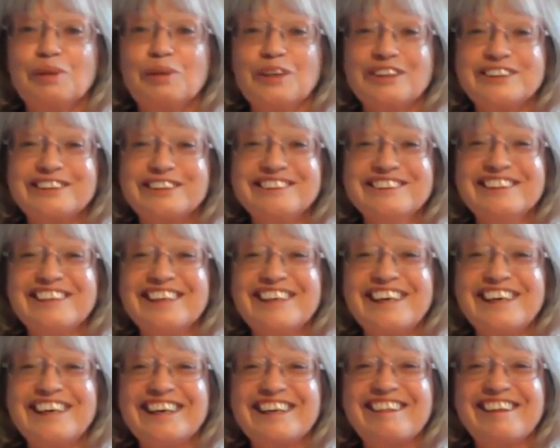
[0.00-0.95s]

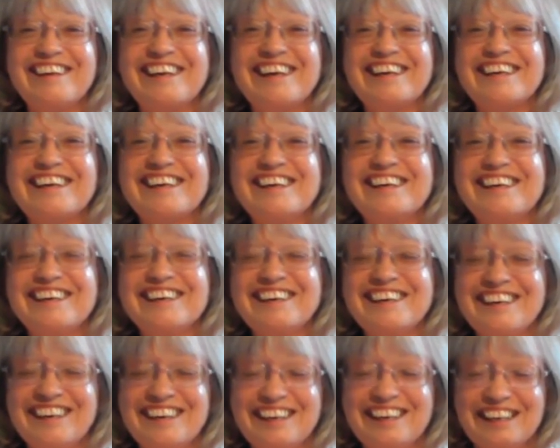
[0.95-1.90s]
Personally, I think
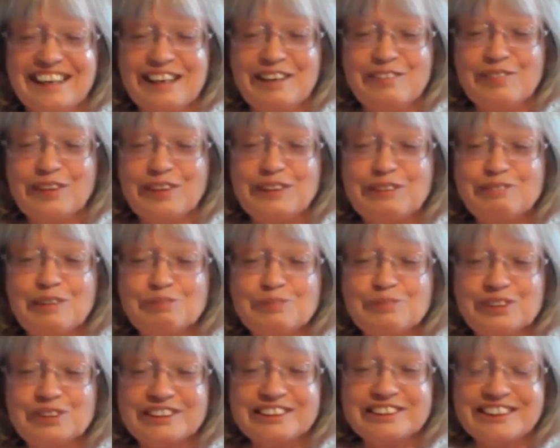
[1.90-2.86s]
if anyone
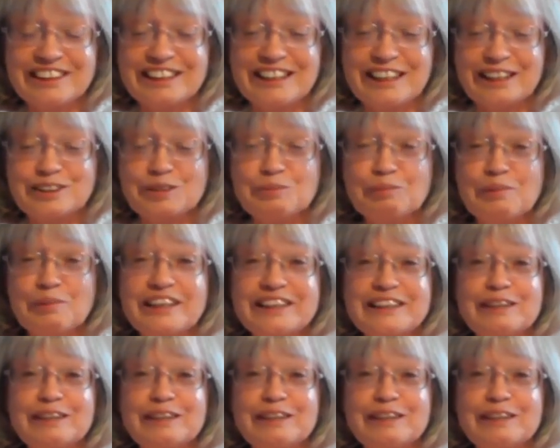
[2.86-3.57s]
was to say that to me,